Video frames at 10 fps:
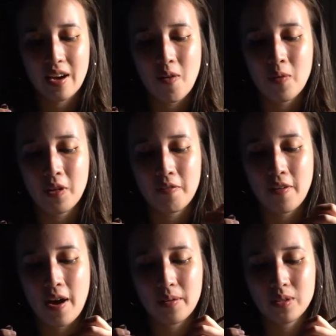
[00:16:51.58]
only
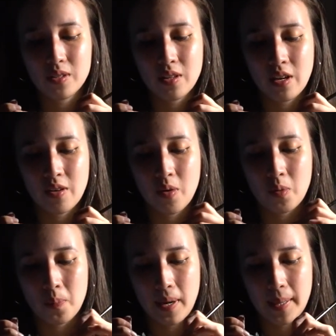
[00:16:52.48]
found their
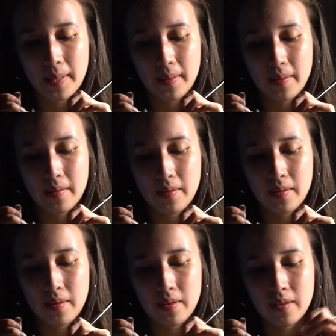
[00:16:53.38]
own path
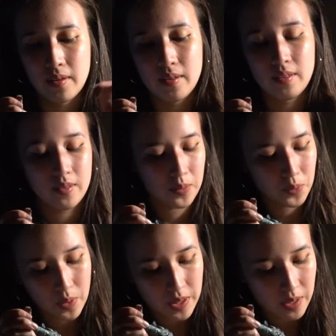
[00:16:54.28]

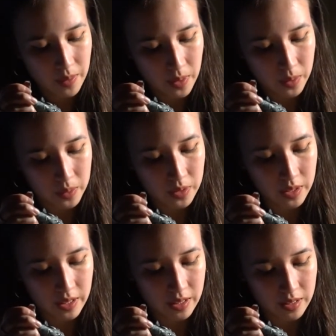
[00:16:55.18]
when they were older.
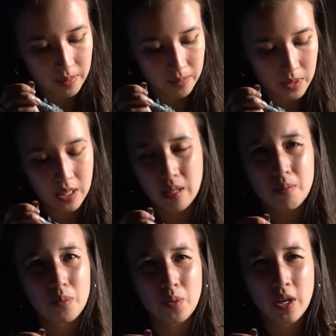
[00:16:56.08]
Like, I'm bringing
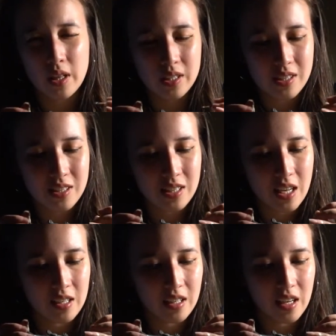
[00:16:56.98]
up Ray
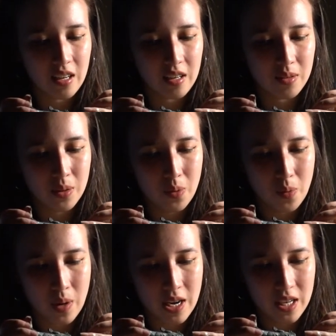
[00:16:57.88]
Lichtenstein again, I don't know
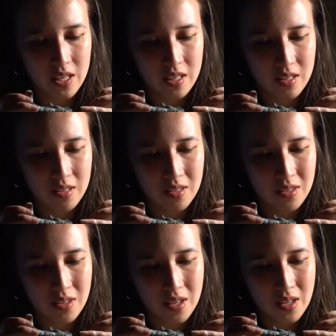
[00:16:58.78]
why,
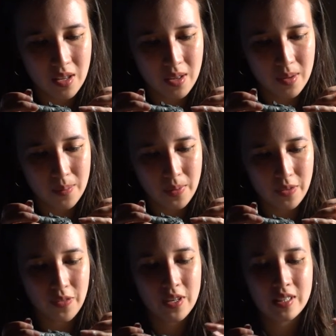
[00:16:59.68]
but
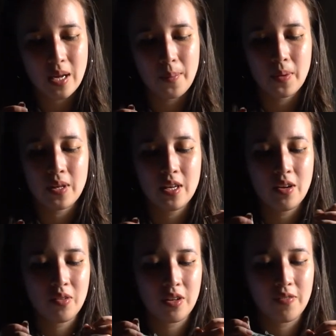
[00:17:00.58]
for example, he
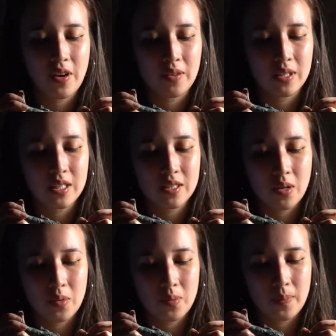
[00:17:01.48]
only found his
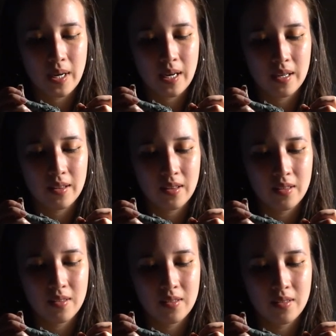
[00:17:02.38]
own path
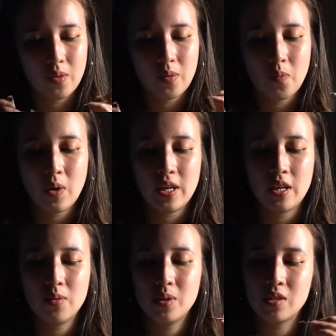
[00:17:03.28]
when
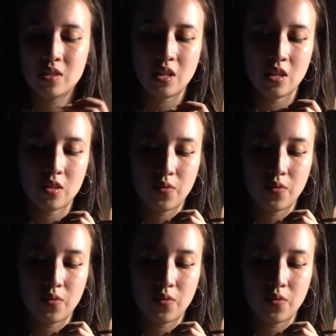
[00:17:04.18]
he was in his